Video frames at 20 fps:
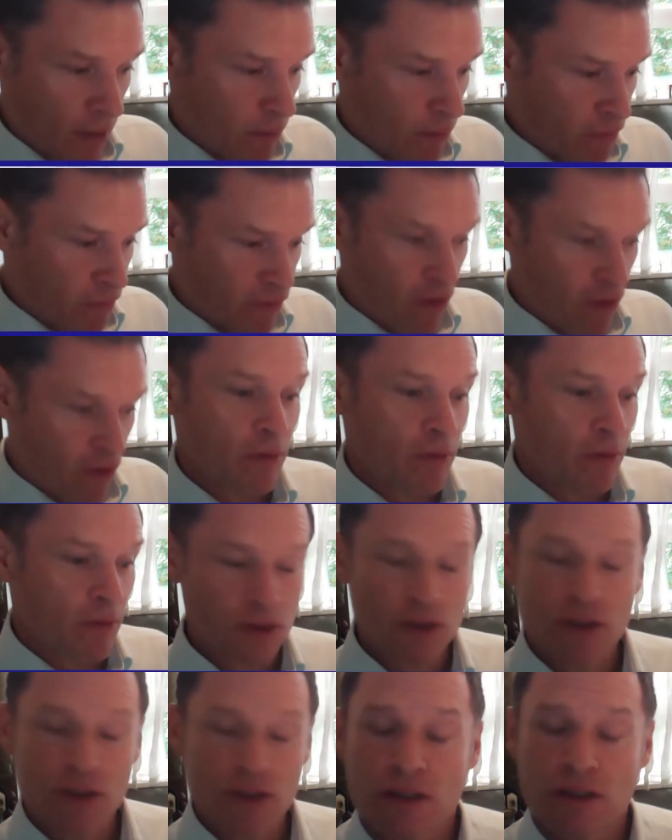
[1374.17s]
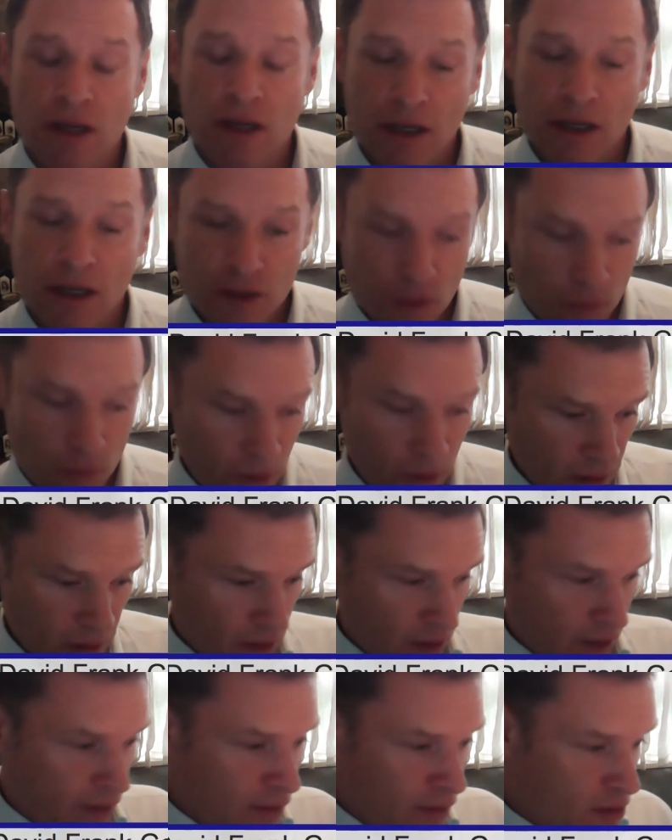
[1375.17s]
farmers doing
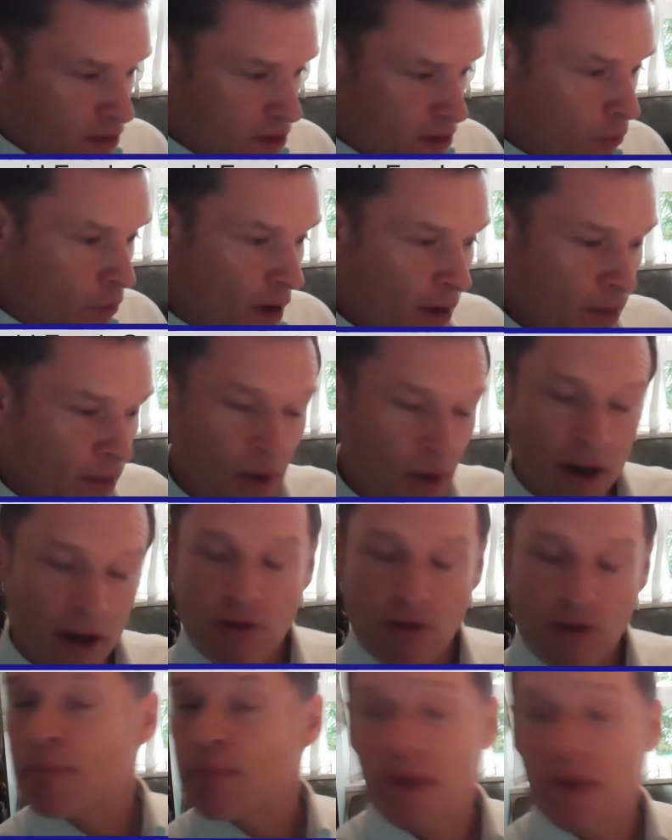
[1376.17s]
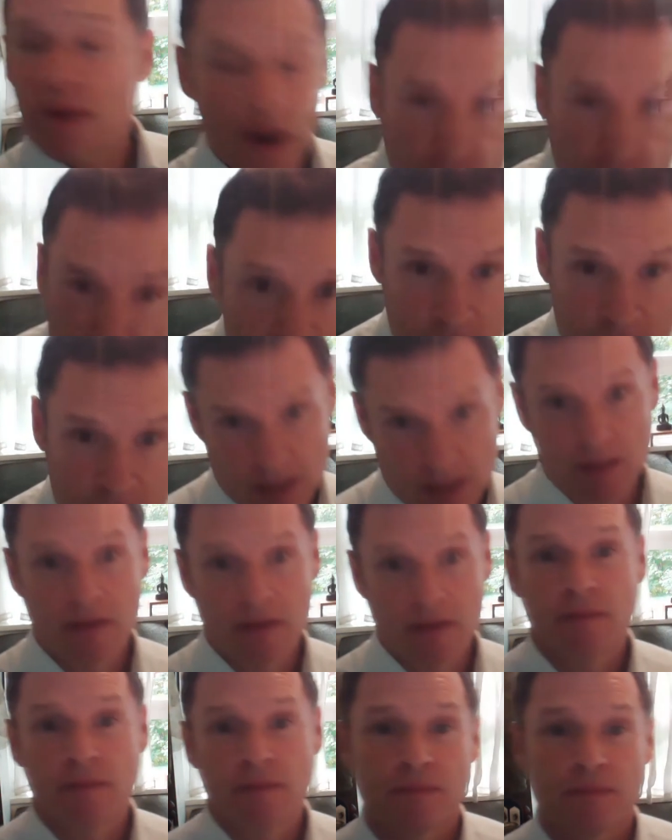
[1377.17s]
things the way my grandparents did,
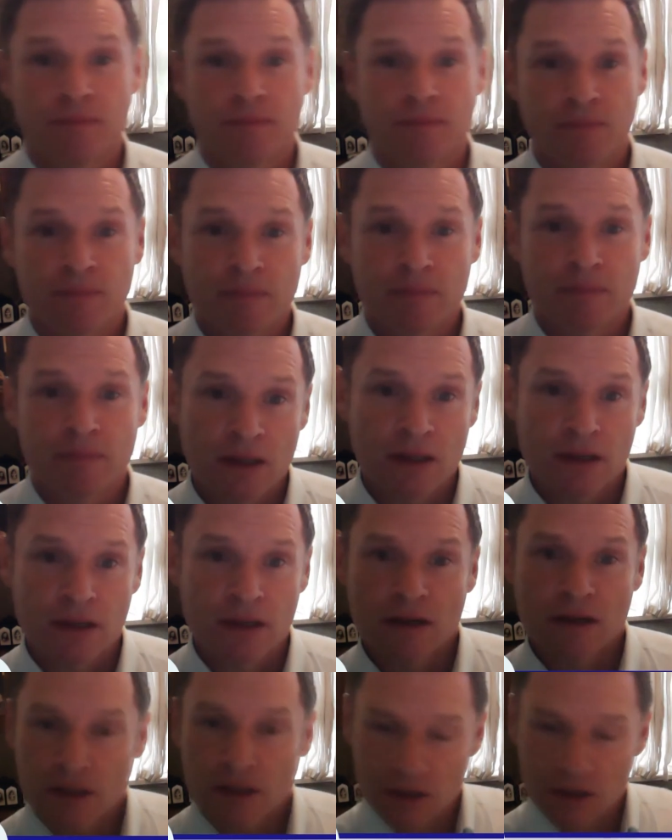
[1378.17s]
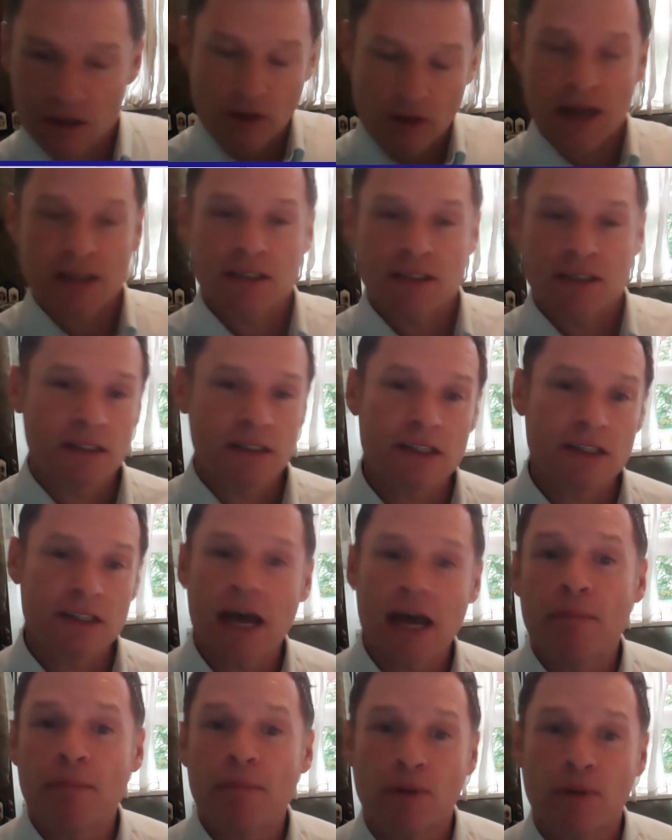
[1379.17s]
you know, as an
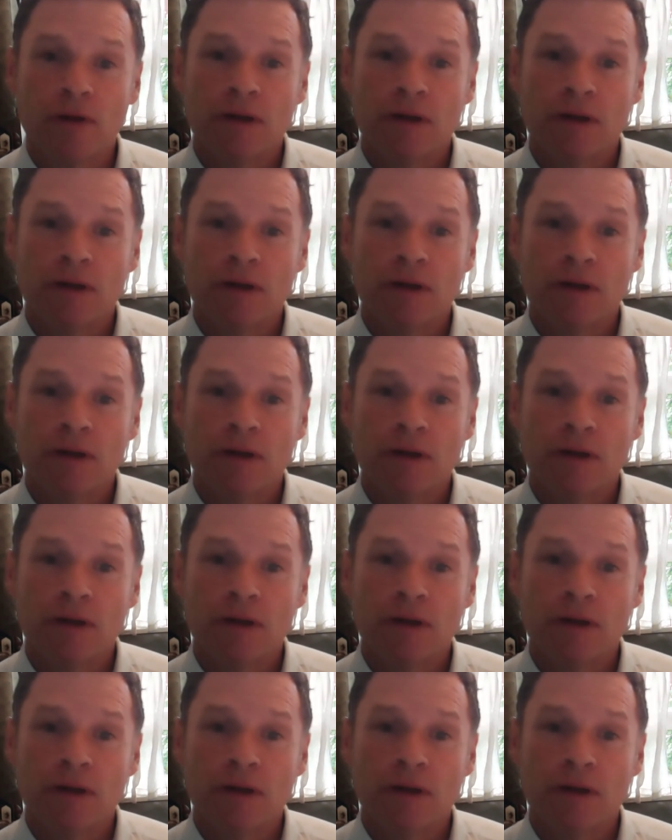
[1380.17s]
example.